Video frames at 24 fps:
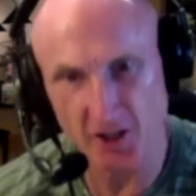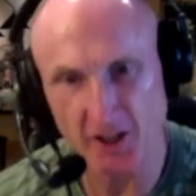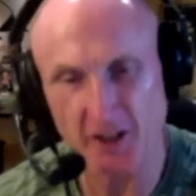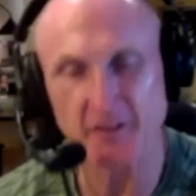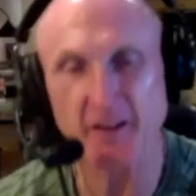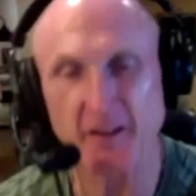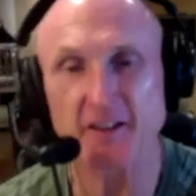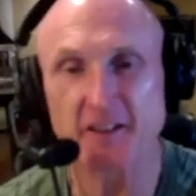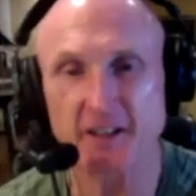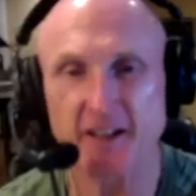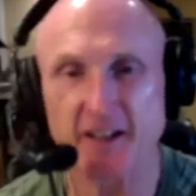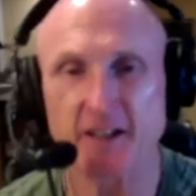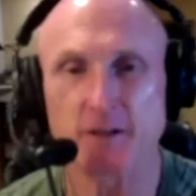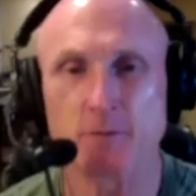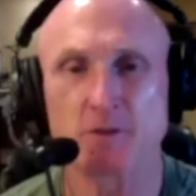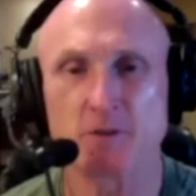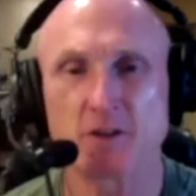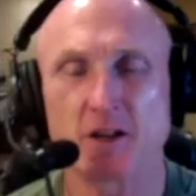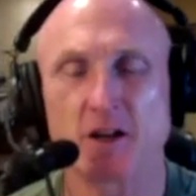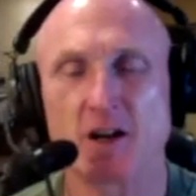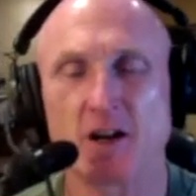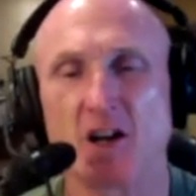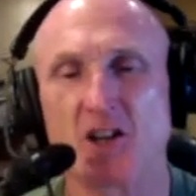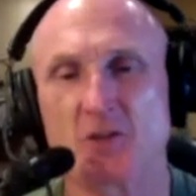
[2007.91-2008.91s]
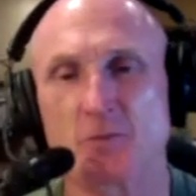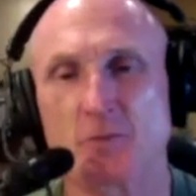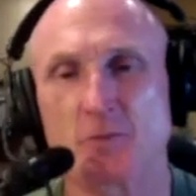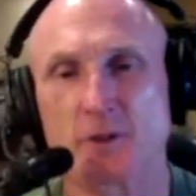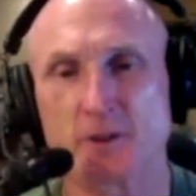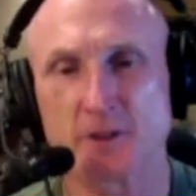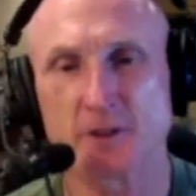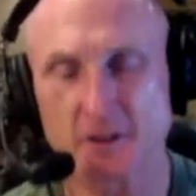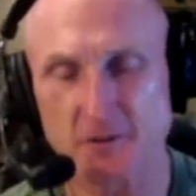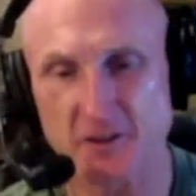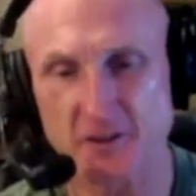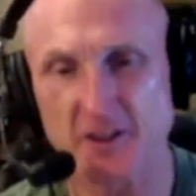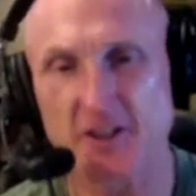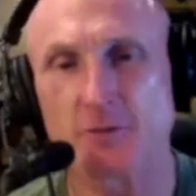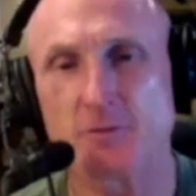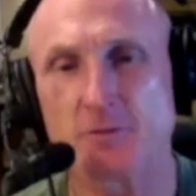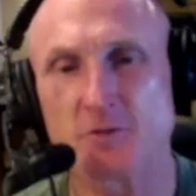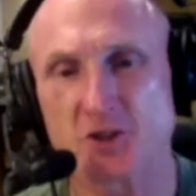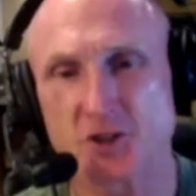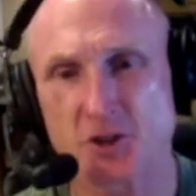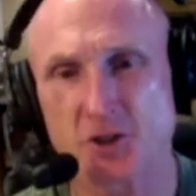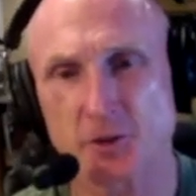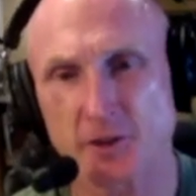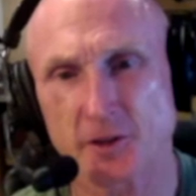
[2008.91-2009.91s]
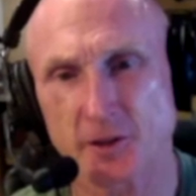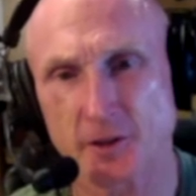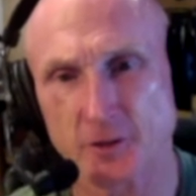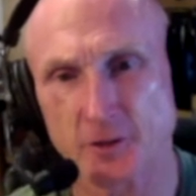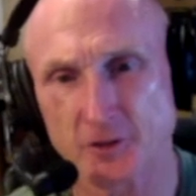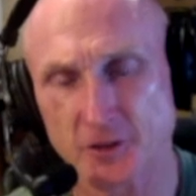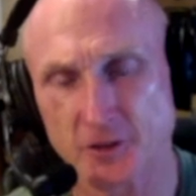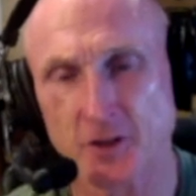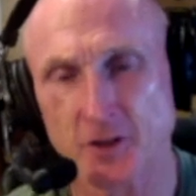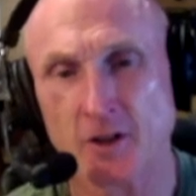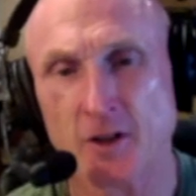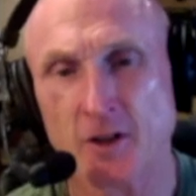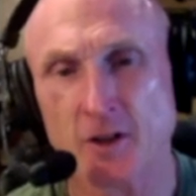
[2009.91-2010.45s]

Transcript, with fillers: and they take them to the hospital and feed them Cheerios,